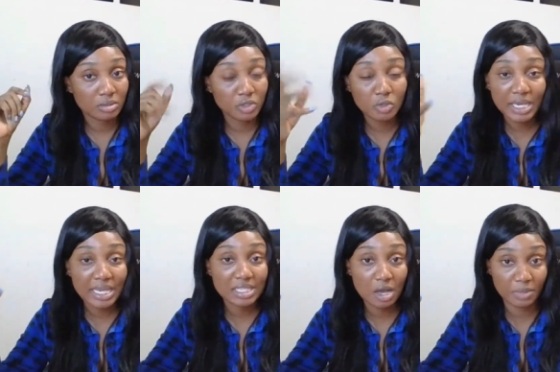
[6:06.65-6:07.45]
you
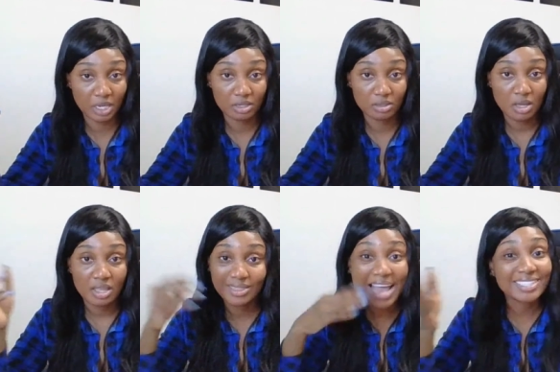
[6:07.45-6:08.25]
can't tell me.
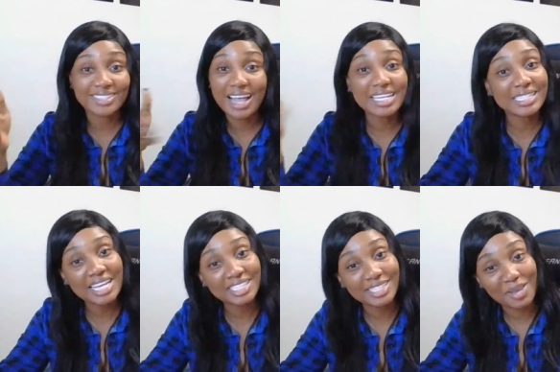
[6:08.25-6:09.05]
That is not his
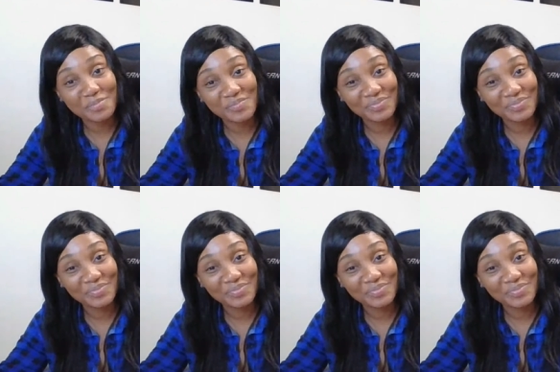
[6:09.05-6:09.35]
legacy.